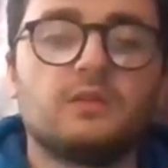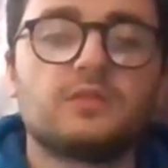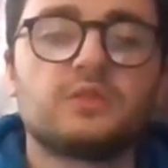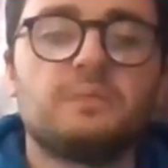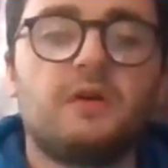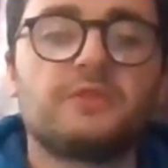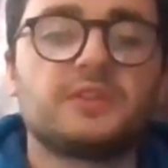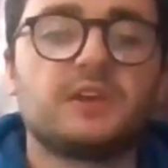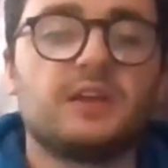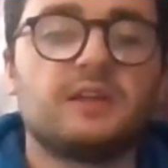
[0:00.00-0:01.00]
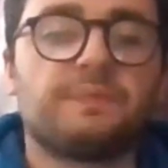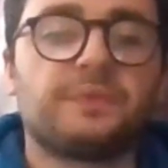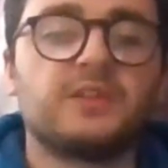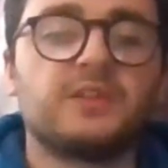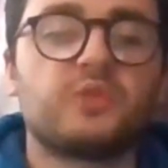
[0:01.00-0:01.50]
Samofsky
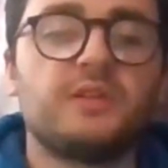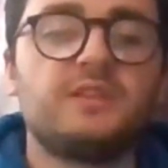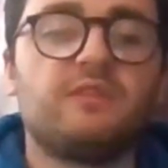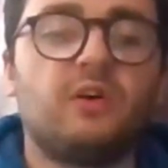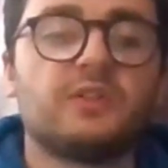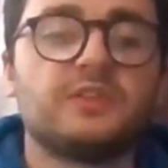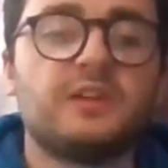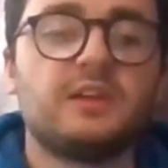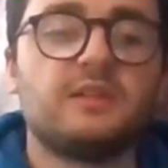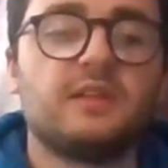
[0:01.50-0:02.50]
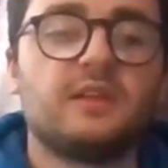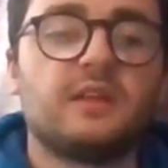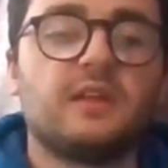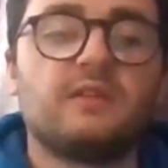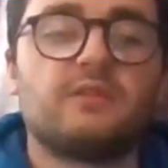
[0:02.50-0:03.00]
in 2014
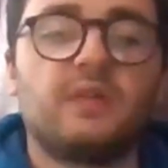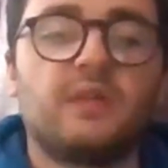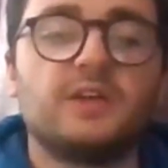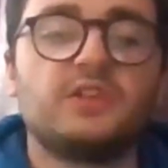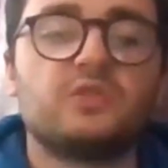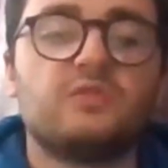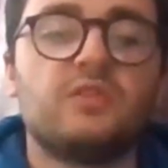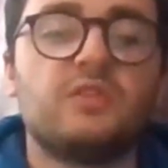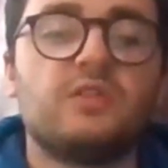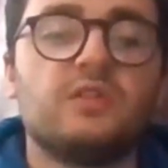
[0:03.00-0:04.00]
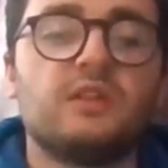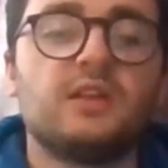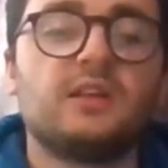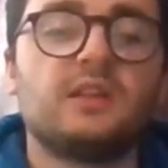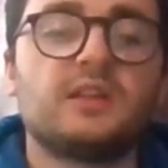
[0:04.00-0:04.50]
found that during early
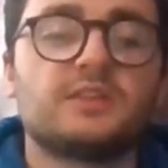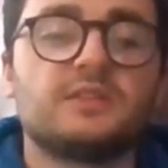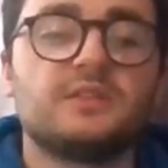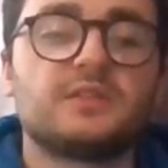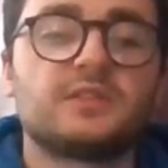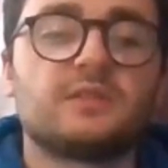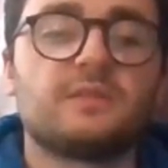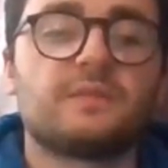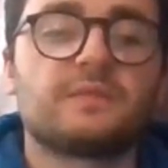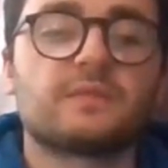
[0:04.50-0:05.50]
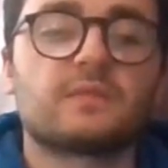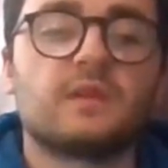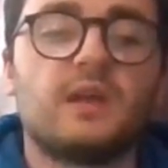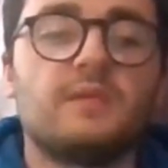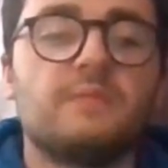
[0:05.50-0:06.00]
adolescence,
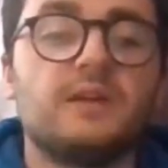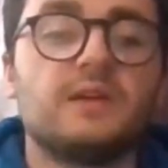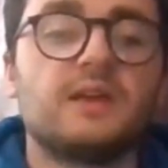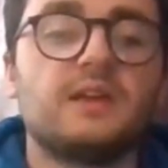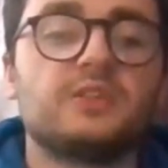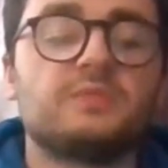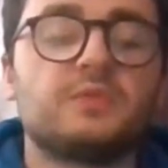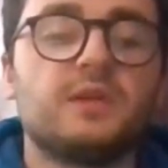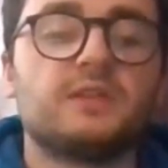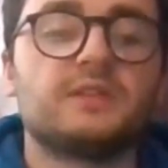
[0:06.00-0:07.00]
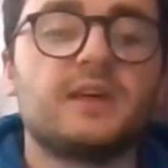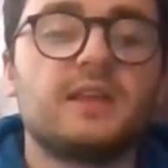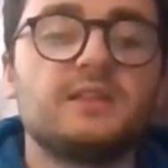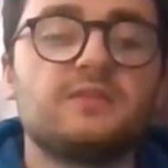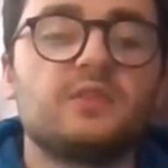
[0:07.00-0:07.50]
it being ages between
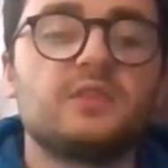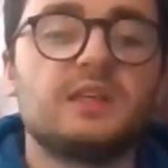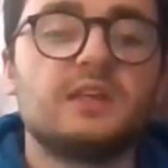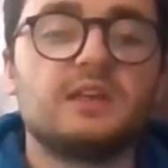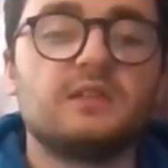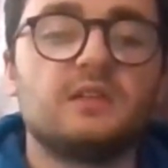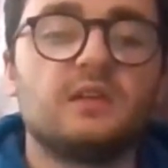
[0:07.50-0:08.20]
10 to 13,